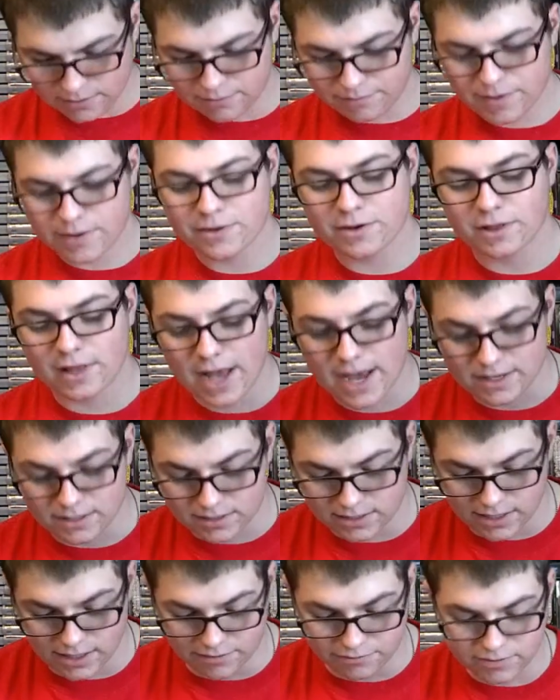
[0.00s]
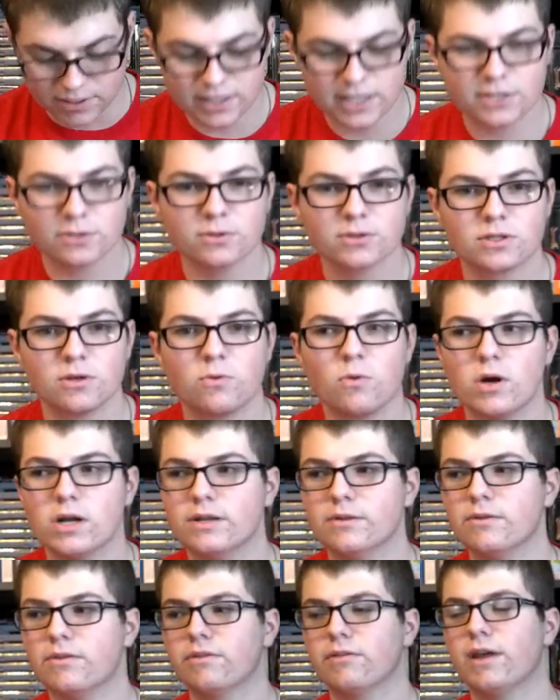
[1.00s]
the very last gift, and this was the
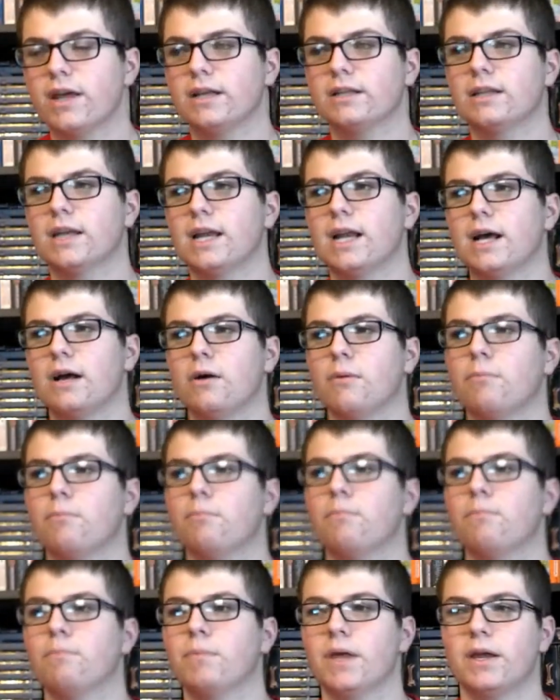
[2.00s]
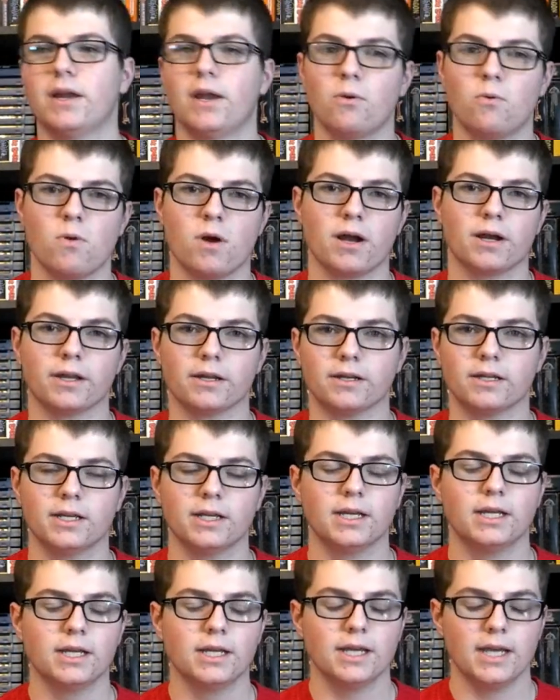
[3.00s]
one thing that I wanted,
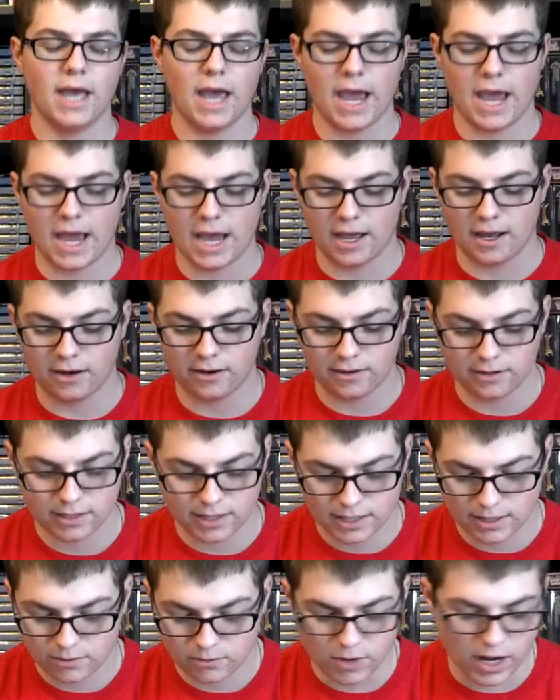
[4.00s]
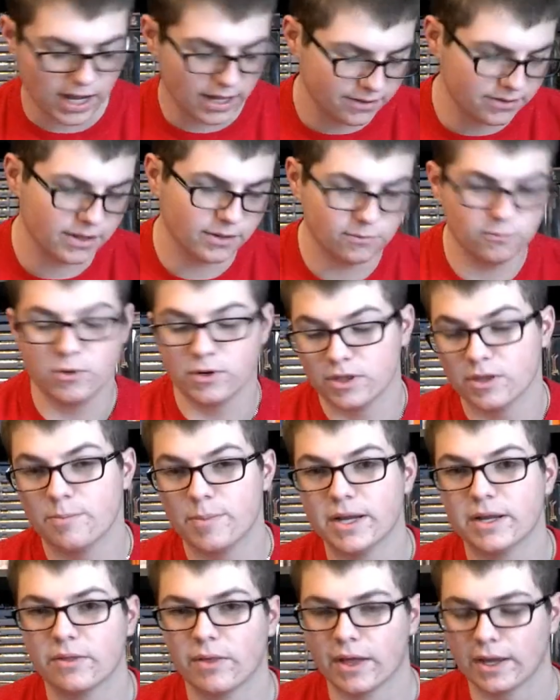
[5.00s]
and, well, the
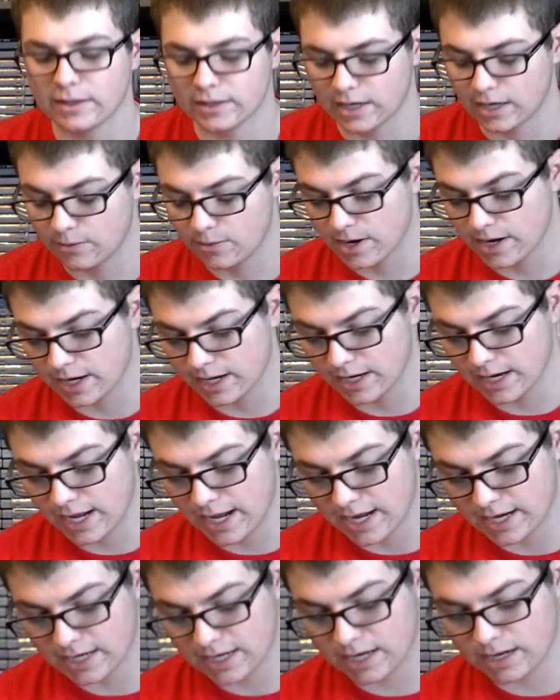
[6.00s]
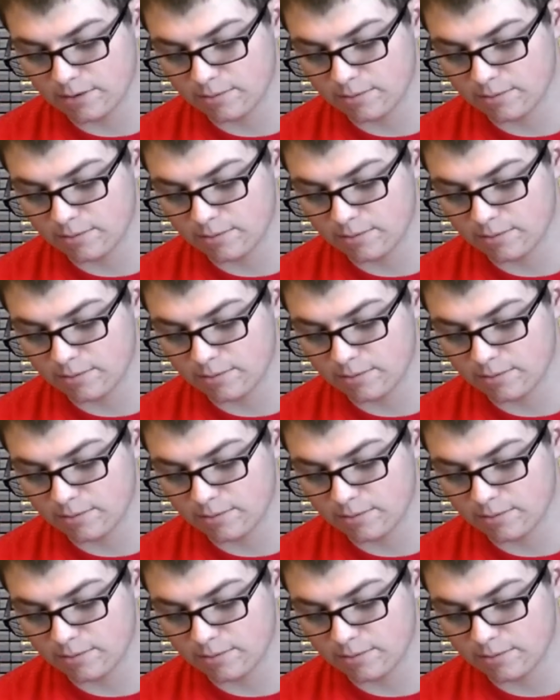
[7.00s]
big thing that I wanted, and,